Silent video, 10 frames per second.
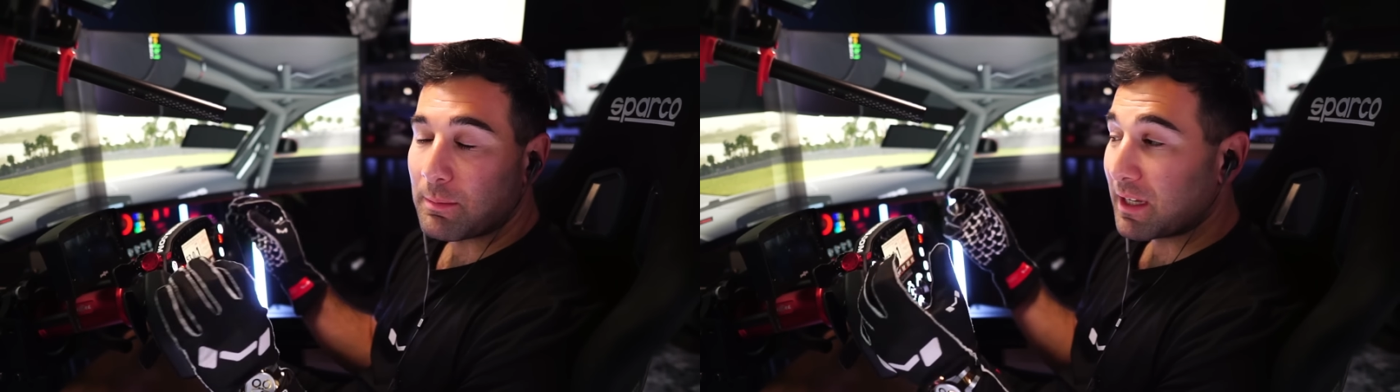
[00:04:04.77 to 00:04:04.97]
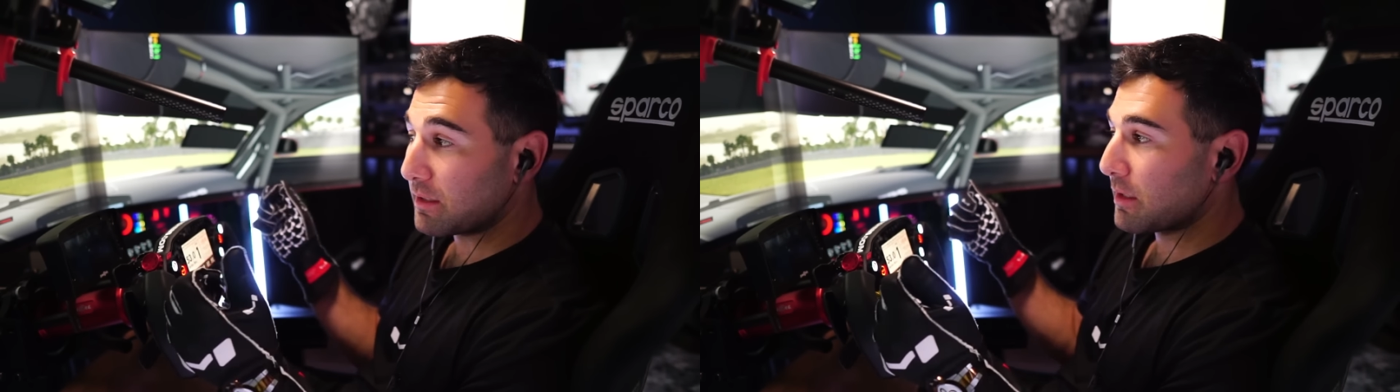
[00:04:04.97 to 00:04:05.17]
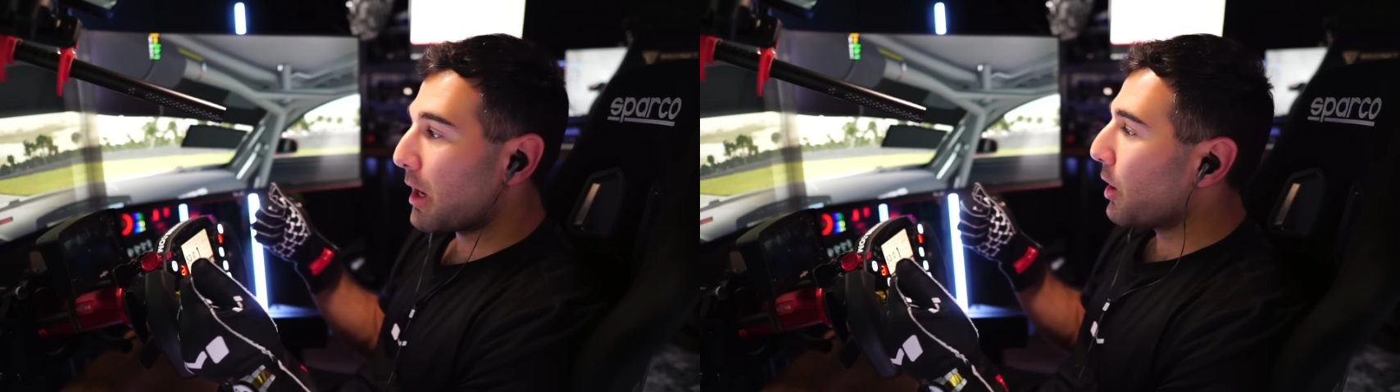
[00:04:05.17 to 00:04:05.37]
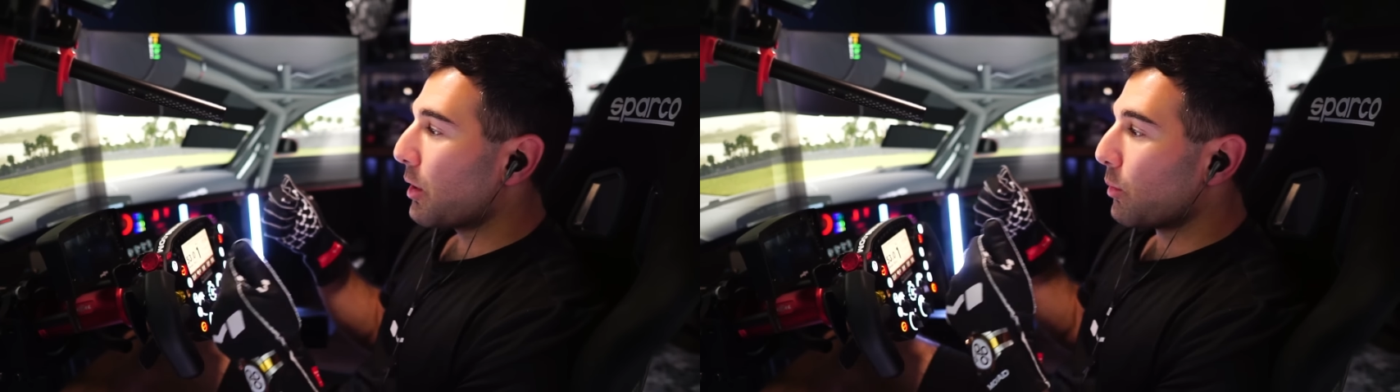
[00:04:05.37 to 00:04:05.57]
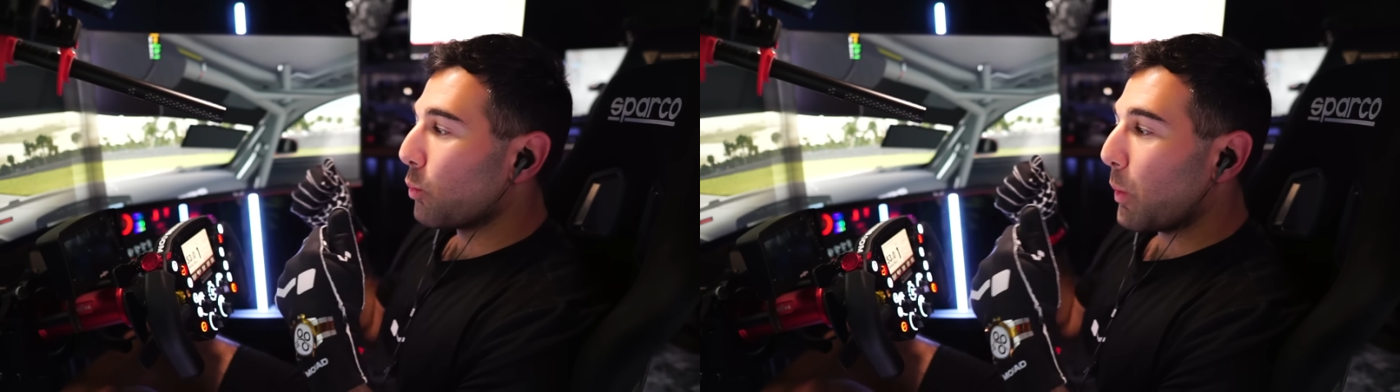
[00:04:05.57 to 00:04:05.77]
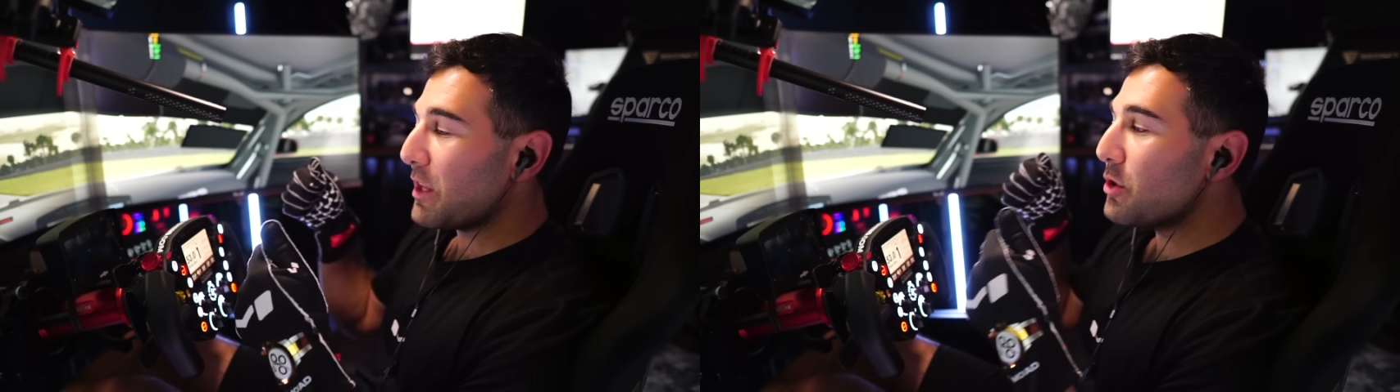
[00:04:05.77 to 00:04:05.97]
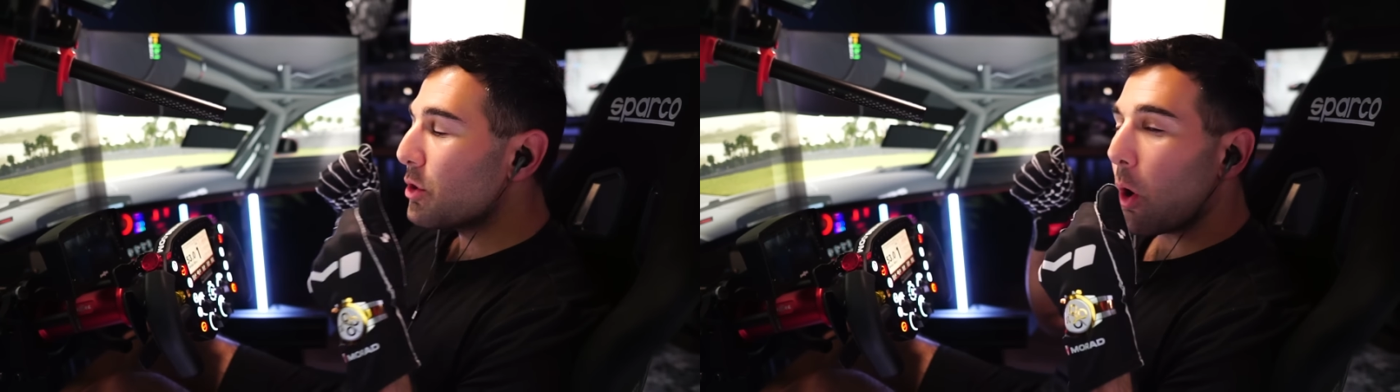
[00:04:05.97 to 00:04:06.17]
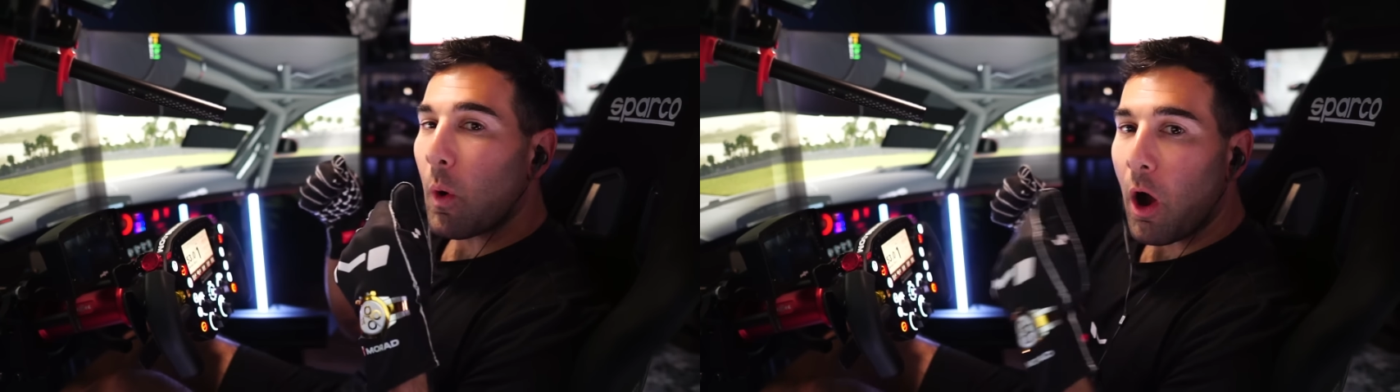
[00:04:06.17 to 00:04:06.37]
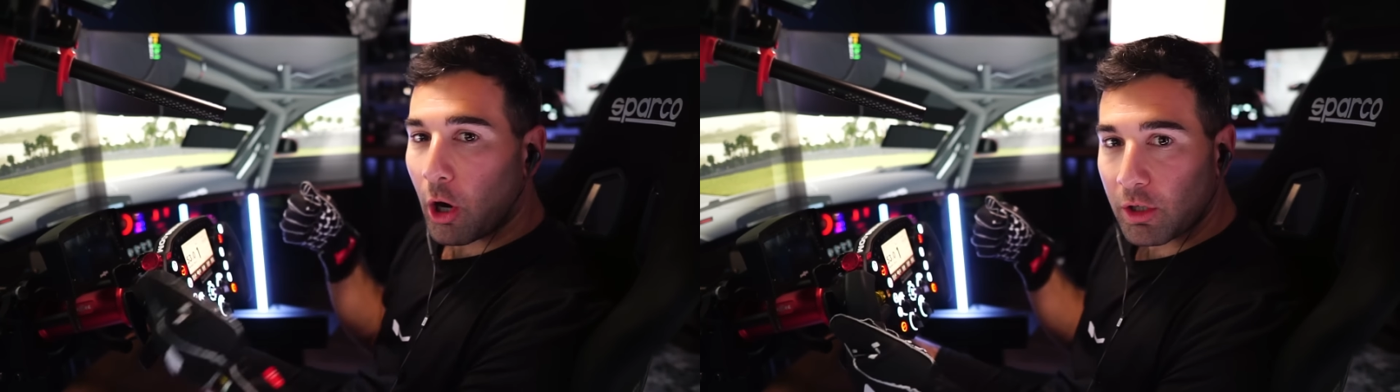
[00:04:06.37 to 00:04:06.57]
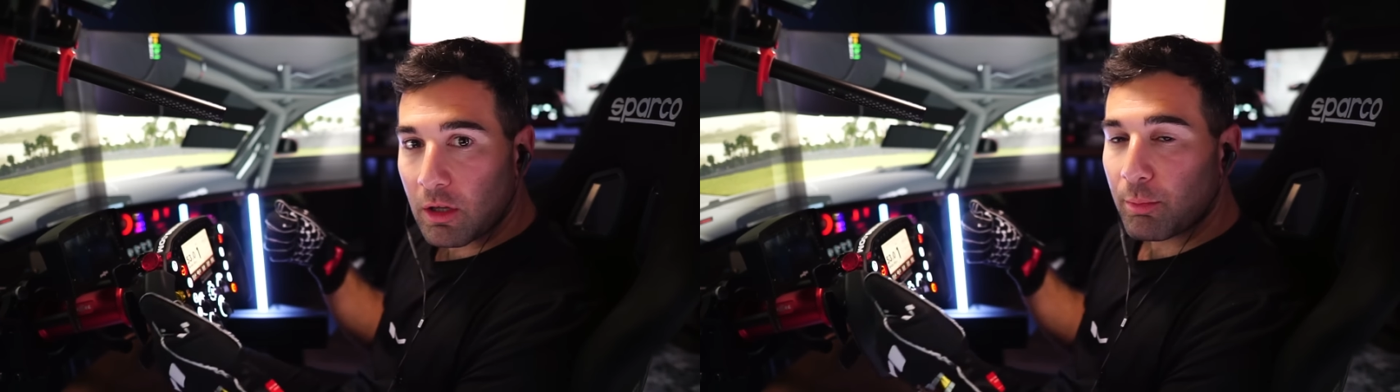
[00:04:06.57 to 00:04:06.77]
because when you go hard on the